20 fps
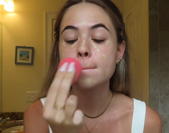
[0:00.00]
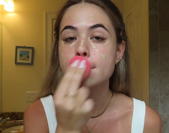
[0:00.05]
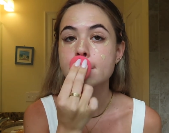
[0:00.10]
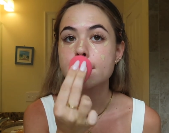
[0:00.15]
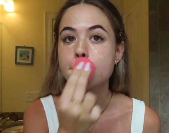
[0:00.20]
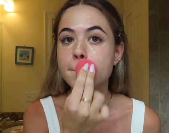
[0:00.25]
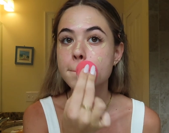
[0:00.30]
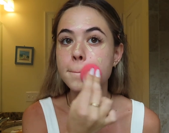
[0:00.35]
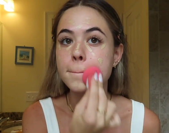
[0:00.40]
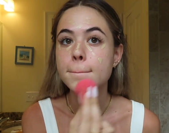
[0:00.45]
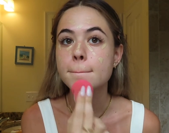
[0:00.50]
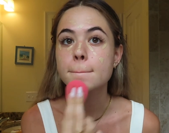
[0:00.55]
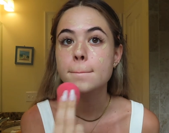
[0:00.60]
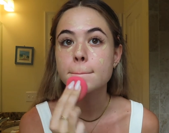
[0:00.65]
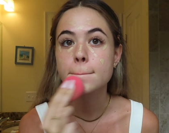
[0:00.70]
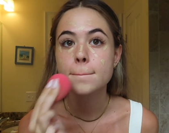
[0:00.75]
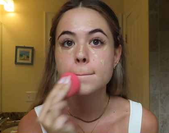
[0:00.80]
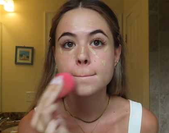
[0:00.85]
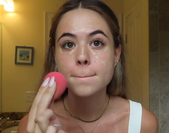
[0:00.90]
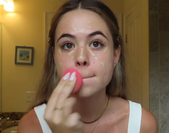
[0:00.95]

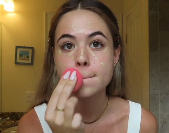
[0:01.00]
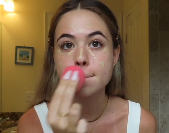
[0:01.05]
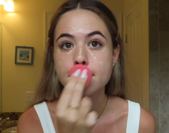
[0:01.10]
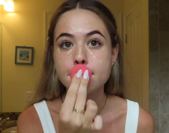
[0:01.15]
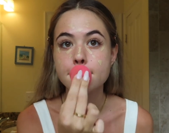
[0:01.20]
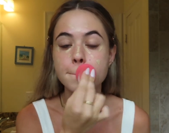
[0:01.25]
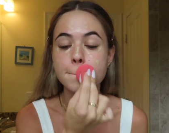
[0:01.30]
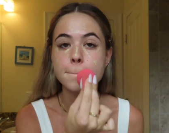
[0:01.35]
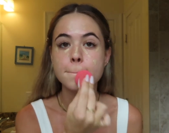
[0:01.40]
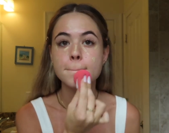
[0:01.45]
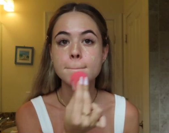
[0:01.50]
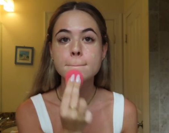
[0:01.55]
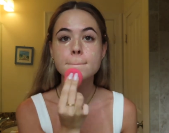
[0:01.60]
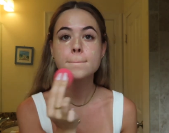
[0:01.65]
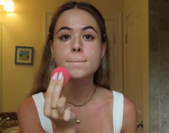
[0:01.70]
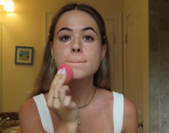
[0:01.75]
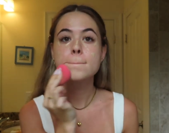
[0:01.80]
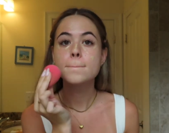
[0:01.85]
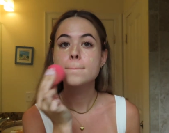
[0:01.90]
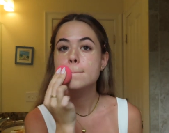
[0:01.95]

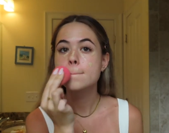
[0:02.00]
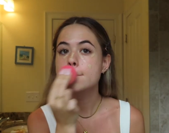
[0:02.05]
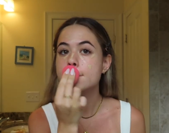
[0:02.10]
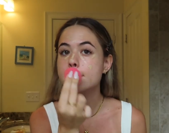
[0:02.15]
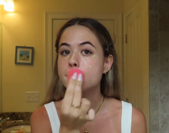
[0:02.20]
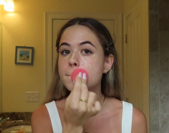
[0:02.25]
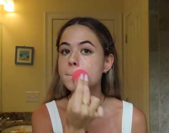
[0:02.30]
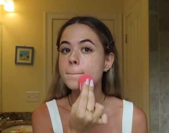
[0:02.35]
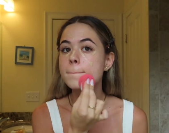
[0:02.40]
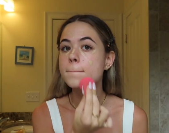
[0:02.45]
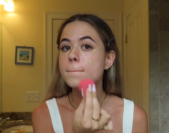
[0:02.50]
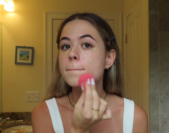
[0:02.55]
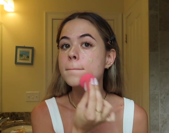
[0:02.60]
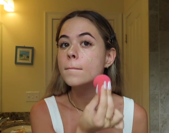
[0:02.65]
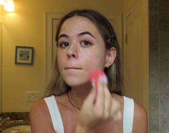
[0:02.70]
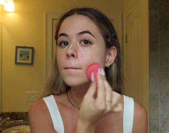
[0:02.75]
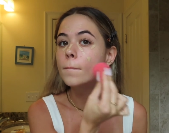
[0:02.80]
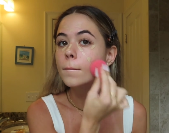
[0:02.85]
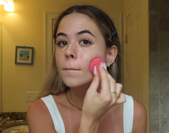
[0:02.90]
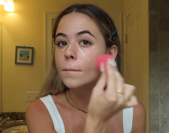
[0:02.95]

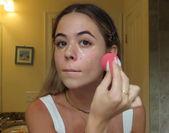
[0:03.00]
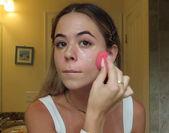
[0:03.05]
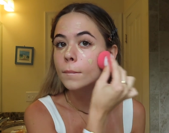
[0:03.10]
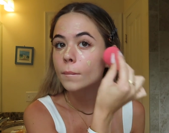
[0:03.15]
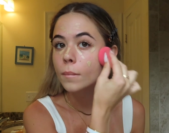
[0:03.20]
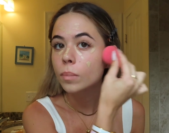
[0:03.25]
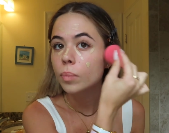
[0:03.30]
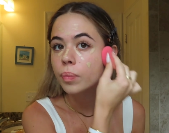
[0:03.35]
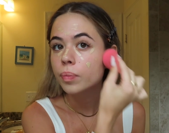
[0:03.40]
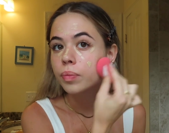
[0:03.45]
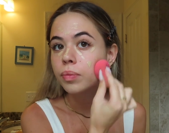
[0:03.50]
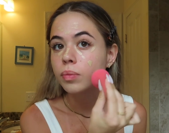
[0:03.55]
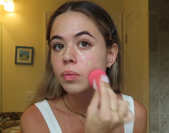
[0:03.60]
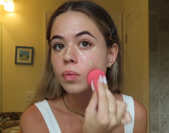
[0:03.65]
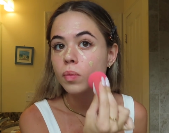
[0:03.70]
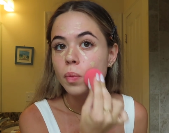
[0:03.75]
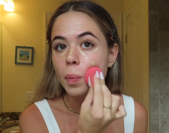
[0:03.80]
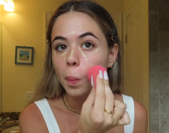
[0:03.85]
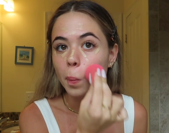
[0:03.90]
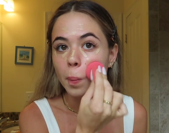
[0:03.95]

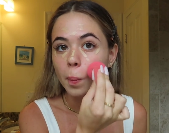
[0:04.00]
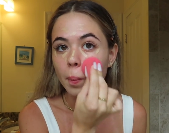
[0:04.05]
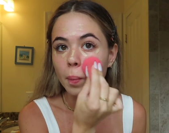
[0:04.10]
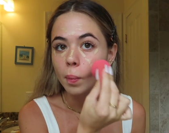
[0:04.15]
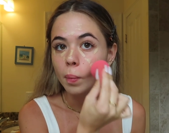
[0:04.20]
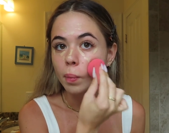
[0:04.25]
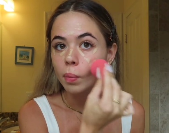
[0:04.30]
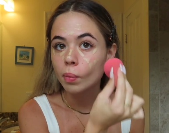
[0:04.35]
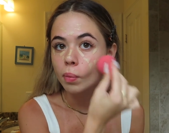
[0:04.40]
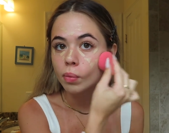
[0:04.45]
(no one is talking)